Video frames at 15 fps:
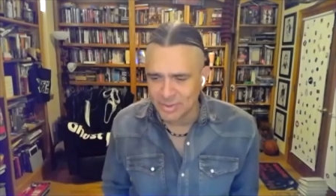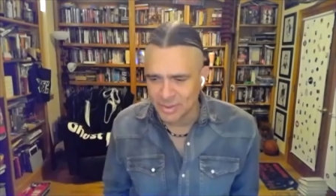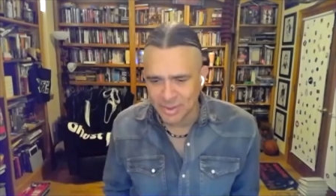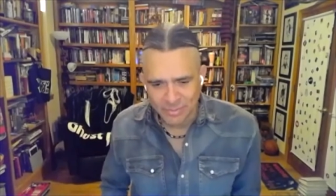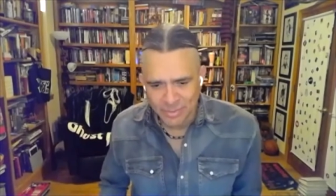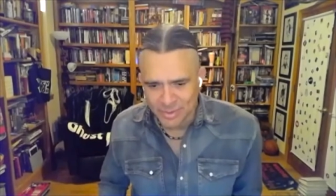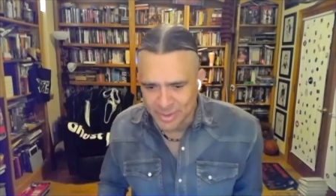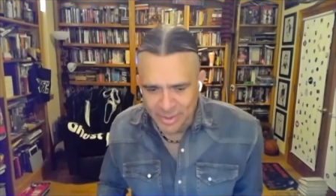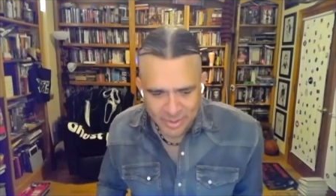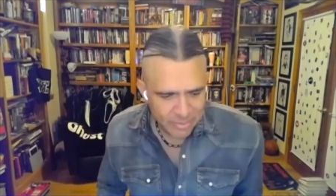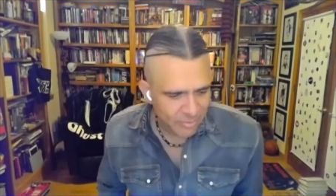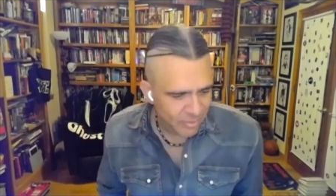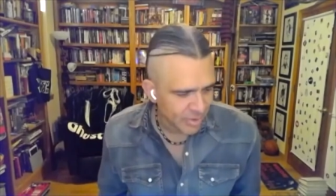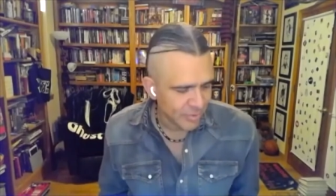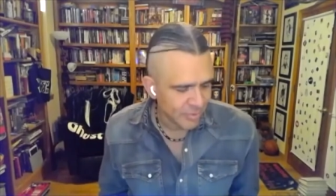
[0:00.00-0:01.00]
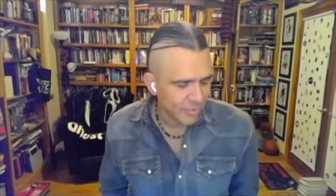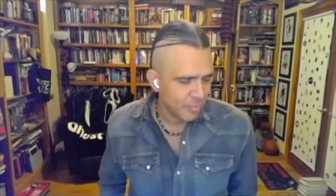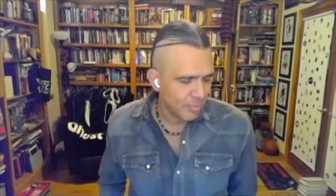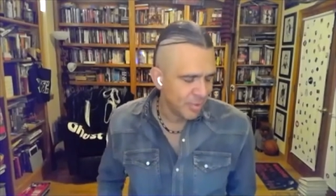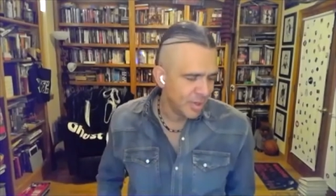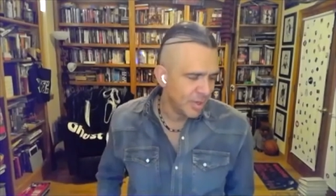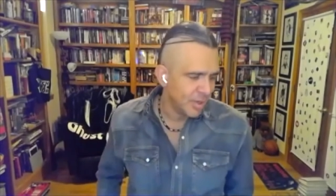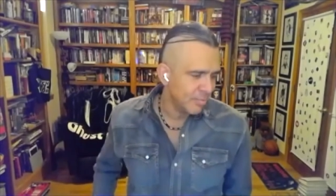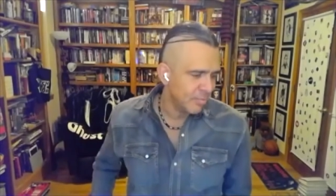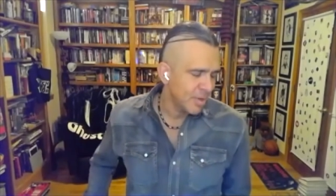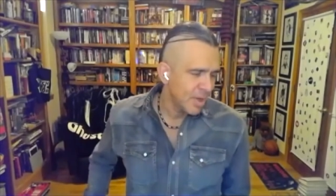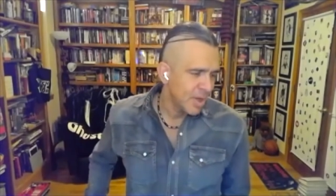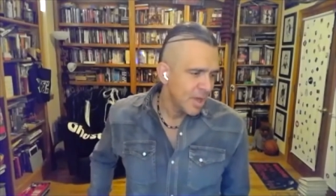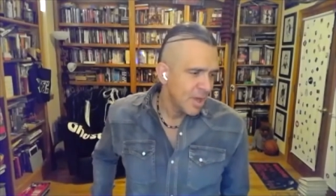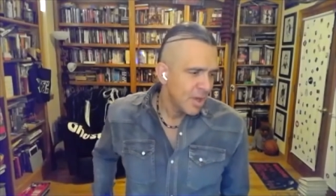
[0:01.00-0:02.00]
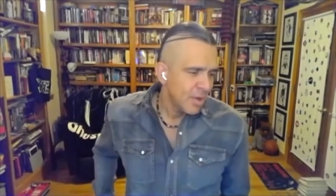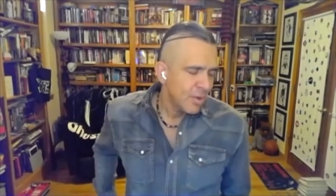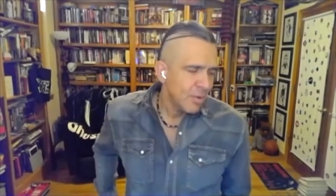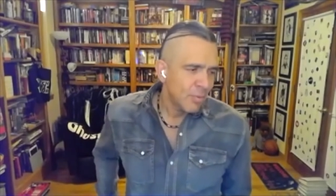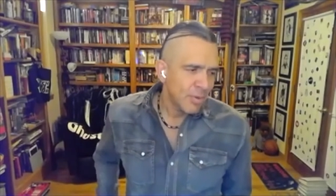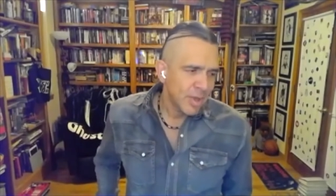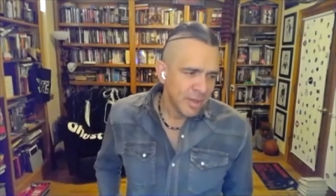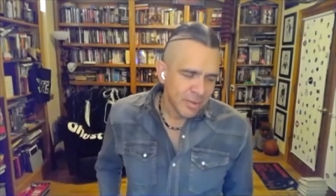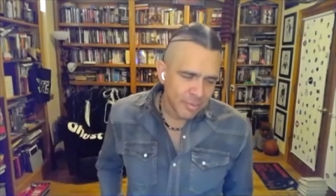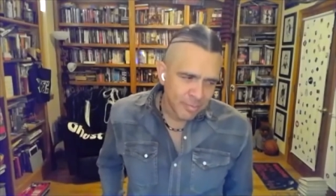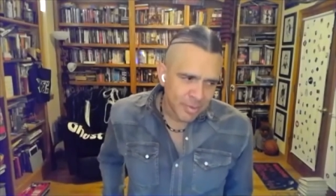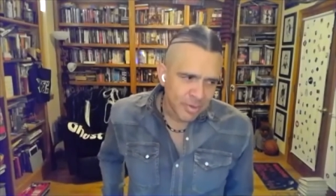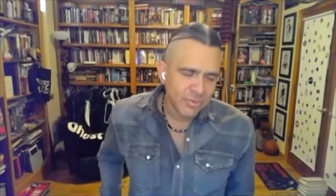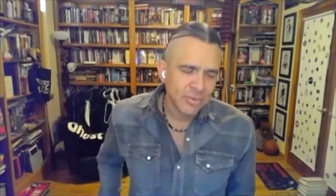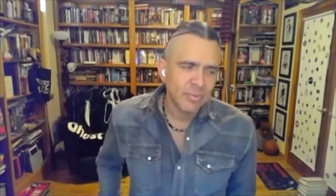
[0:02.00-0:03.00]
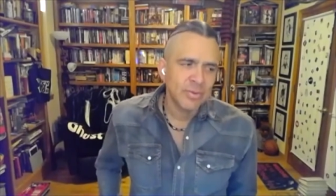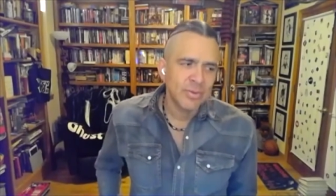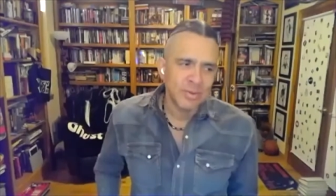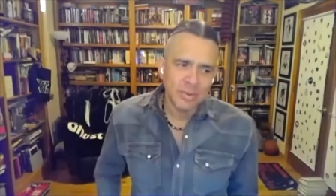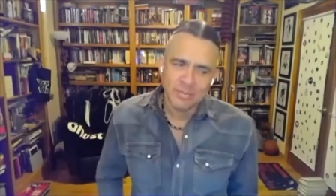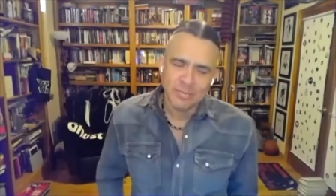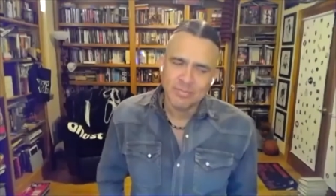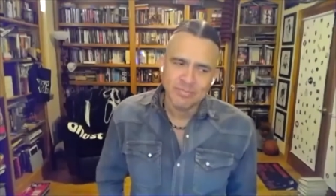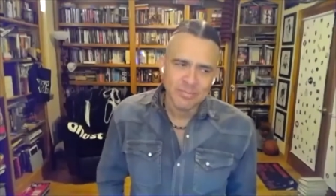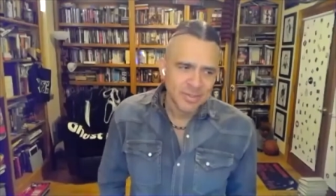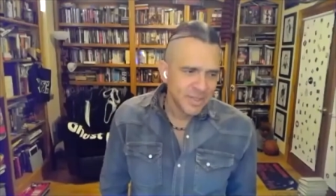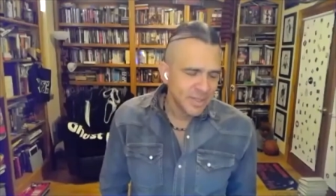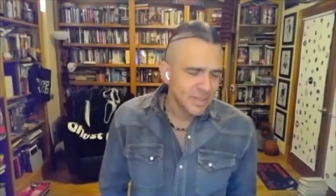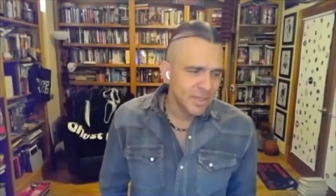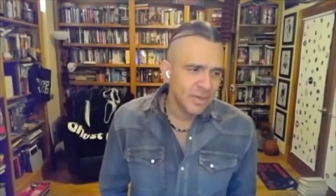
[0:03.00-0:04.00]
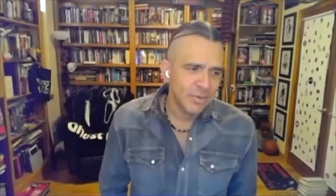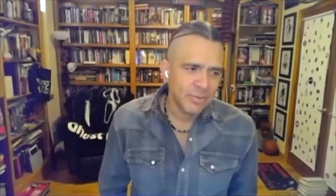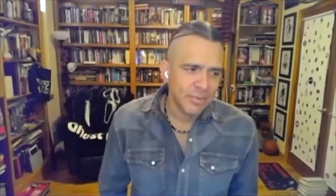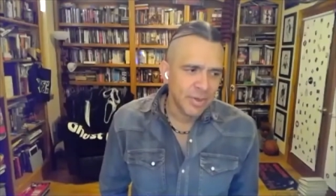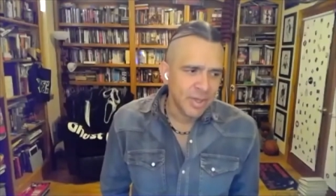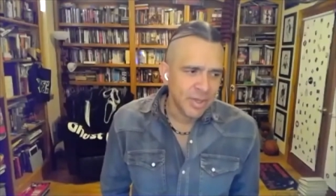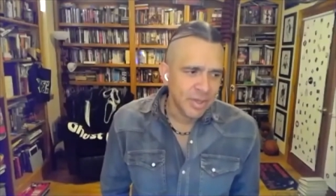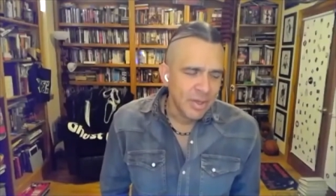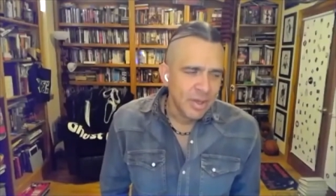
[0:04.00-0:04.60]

Every day you change. But especially when you're 16 to 20,